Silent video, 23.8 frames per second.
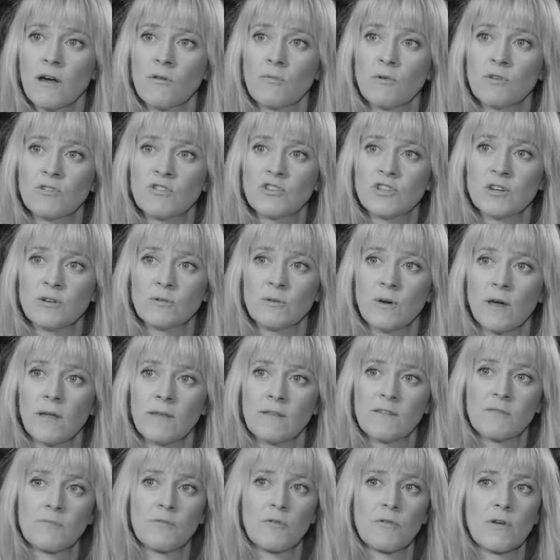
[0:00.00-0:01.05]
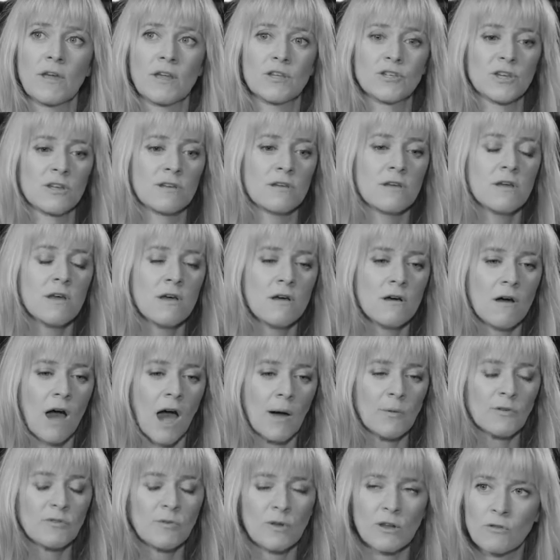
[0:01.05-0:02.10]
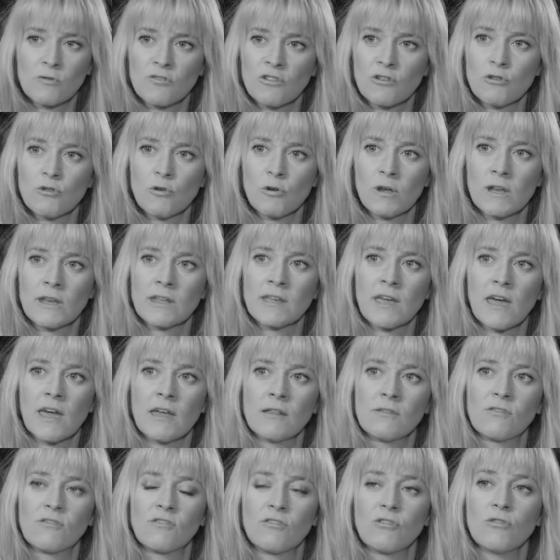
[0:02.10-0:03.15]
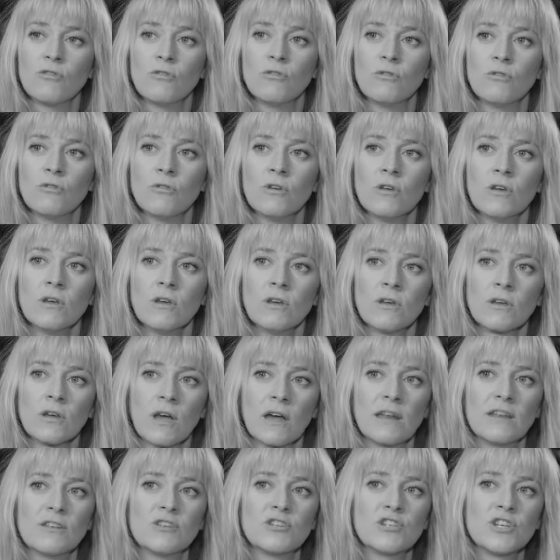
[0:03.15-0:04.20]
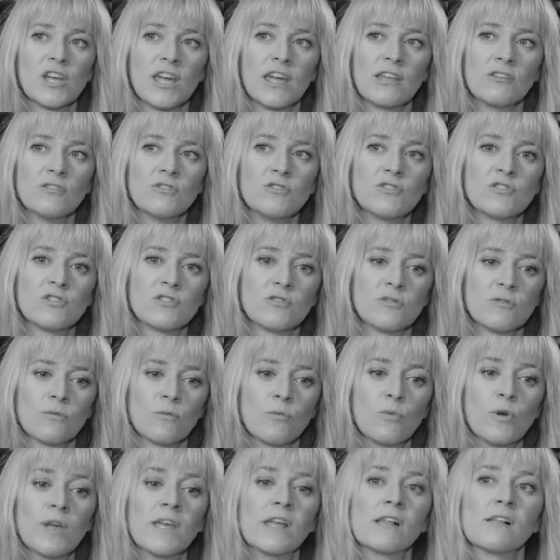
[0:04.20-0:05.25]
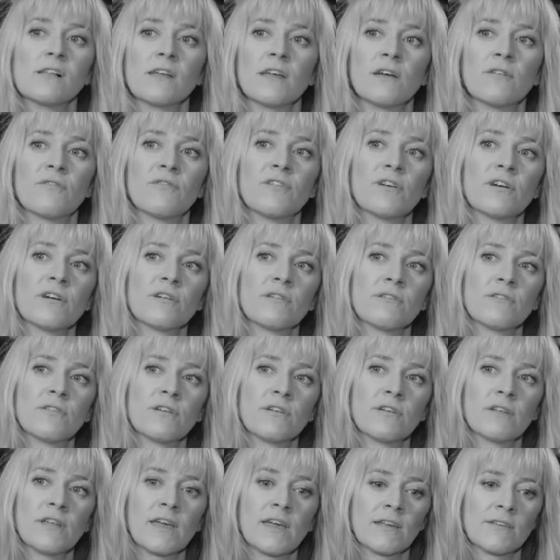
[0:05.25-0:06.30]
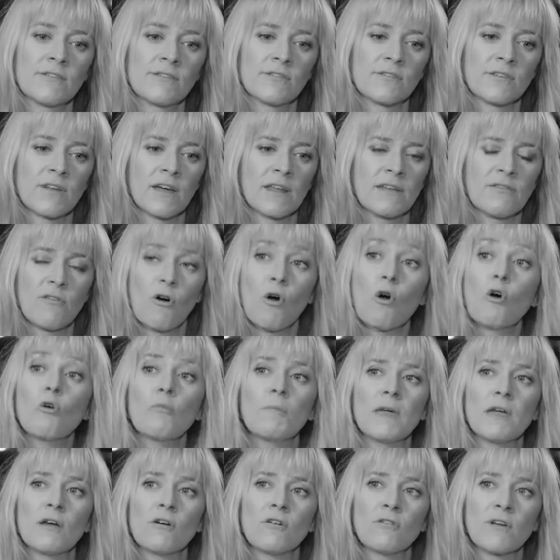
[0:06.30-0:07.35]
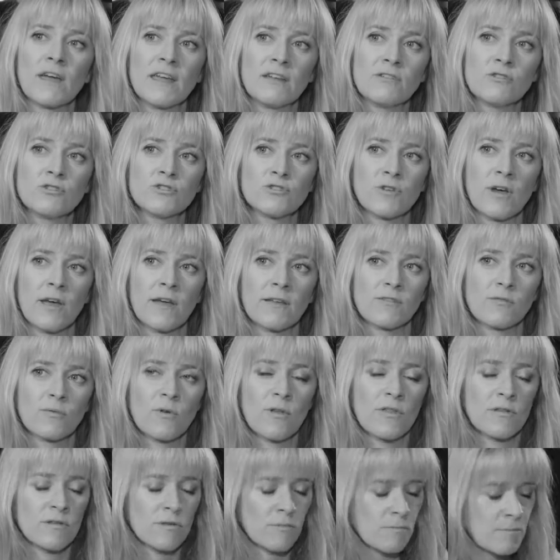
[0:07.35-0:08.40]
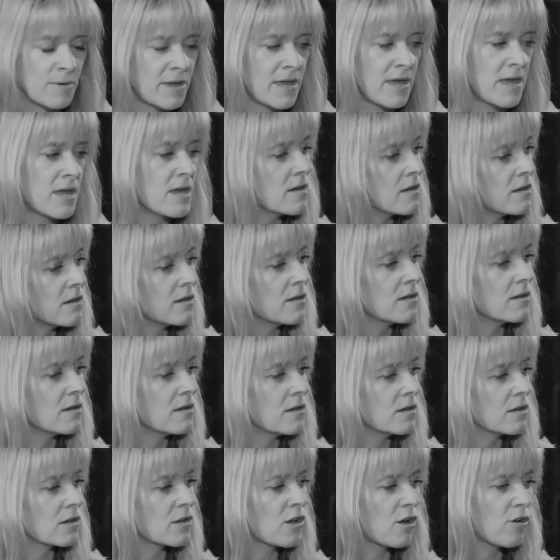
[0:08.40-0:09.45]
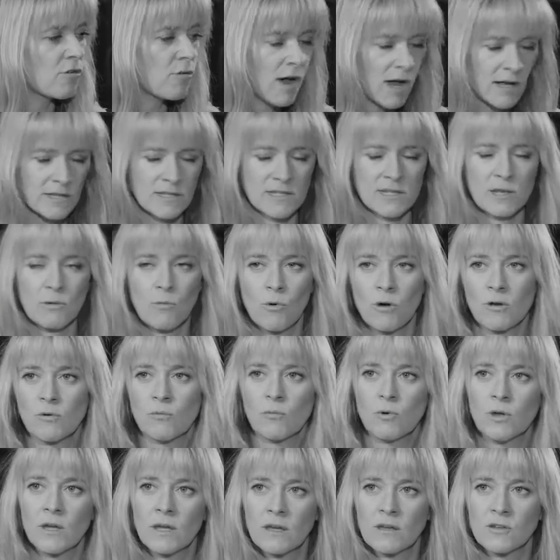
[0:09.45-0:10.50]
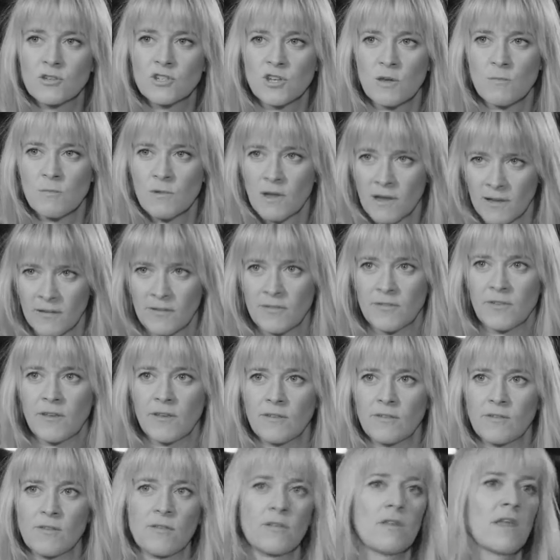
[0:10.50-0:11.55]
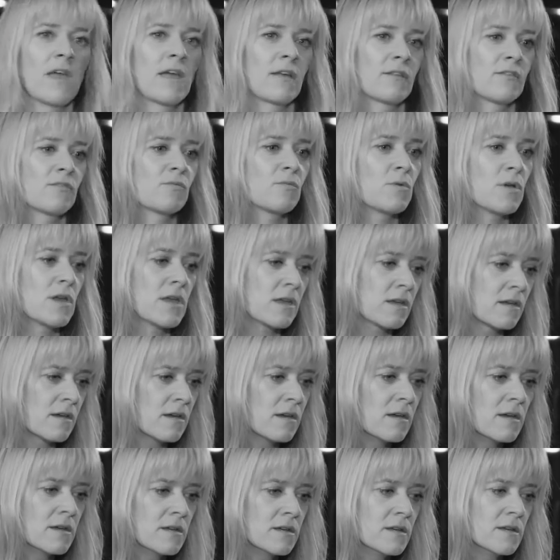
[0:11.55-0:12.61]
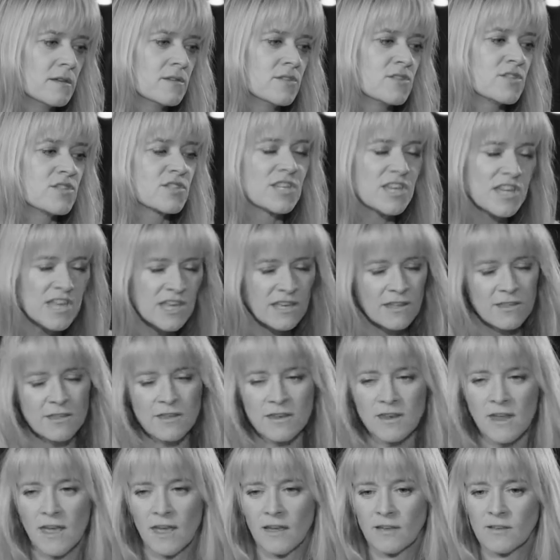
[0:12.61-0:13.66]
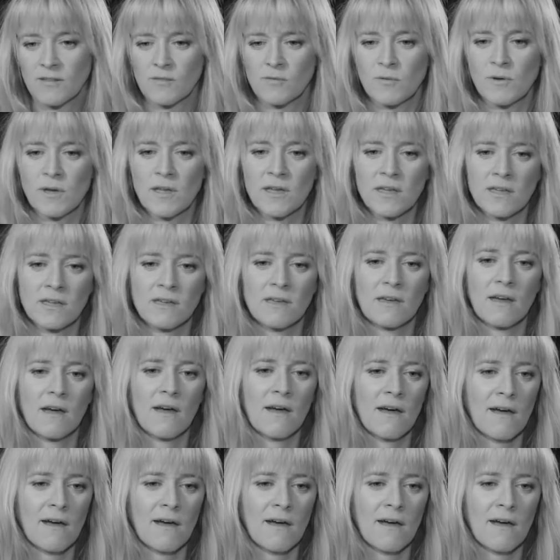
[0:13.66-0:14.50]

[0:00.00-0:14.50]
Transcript: original inspiration. I was one of those annoying kids who kind of changed weekly of their latest kind of hobby or interest, whether it be karate one week, gymnastics the next week, skiing the next week,